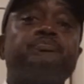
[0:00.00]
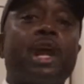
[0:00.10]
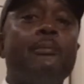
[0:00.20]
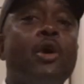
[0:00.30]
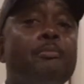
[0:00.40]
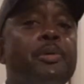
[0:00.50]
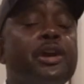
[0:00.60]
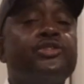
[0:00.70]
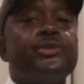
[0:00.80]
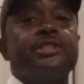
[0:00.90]
I'm on
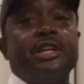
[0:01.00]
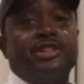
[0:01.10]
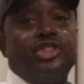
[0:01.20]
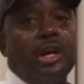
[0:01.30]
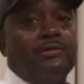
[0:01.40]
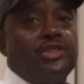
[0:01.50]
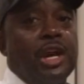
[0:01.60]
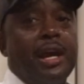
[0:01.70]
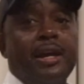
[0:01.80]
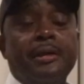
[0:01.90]
Pinterest as Chef
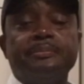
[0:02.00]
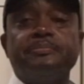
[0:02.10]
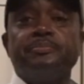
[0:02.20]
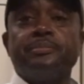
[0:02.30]
Chaney.